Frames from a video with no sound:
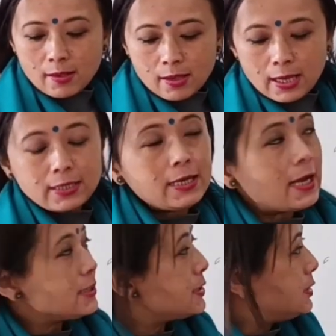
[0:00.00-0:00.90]
and
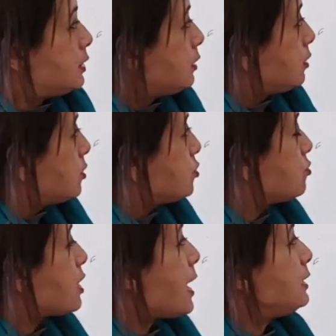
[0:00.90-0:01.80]
lastly, to
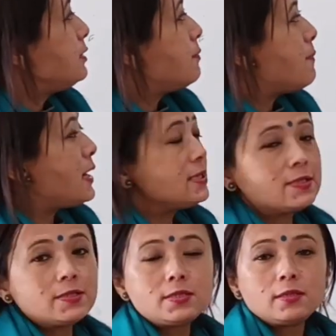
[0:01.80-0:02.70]
rally the
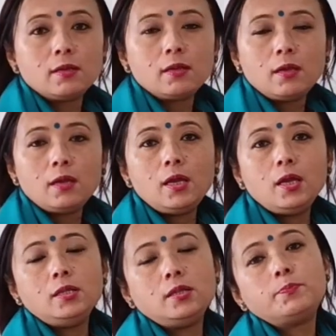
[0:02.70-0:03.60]
masses
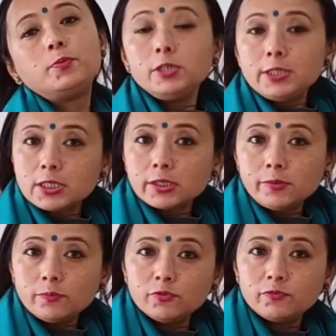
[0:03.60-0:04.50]
in the political
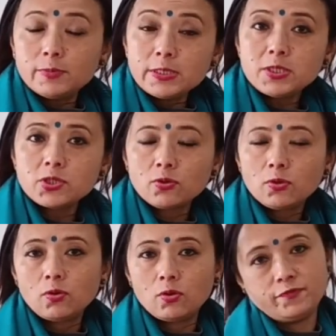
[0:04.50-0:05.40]
movement
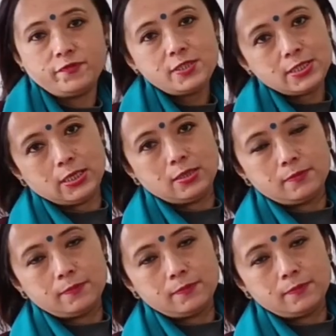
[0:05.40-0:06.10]
of the day.